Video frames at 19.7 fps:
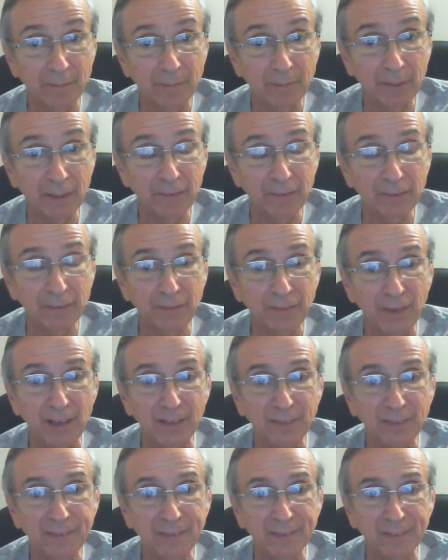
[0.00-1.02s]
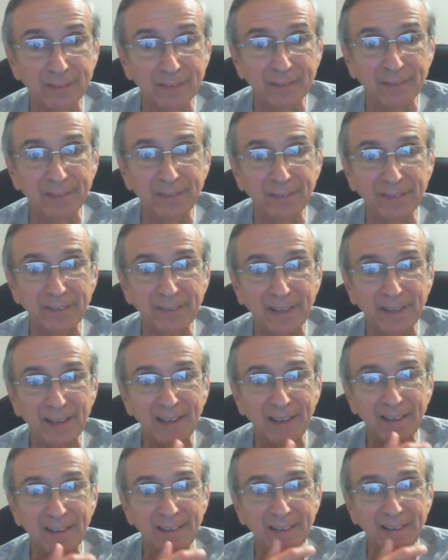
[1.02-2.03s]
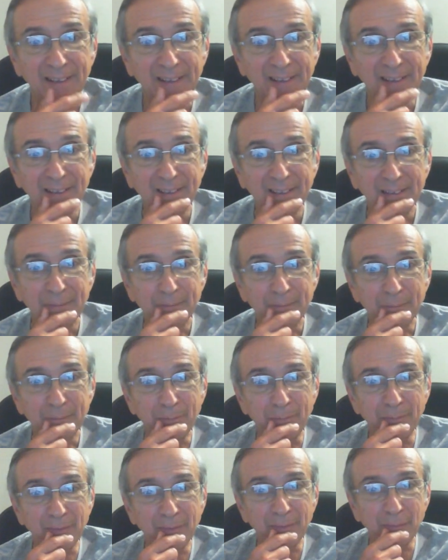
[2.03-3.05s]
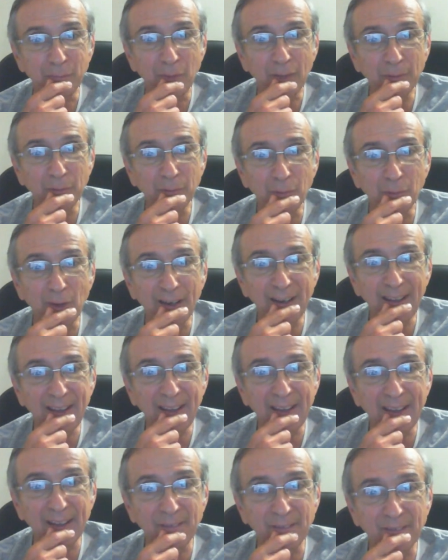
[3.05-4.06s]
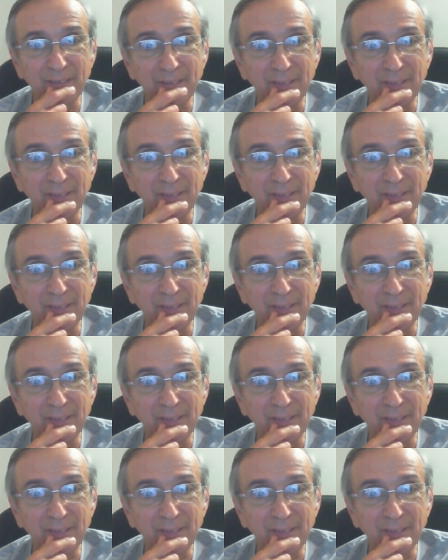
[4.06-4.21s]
But it's fun to say, what if?